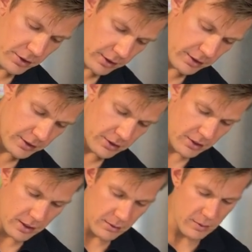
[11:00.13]
your tolerance as
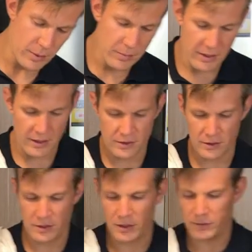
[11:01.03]
you go on, but be nice
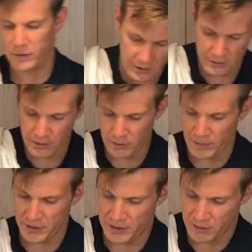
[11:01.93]
to yourself. You know when you go to a
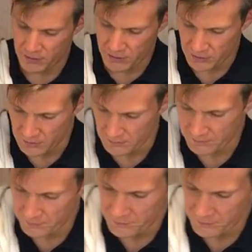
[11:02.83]
Mexican restaurant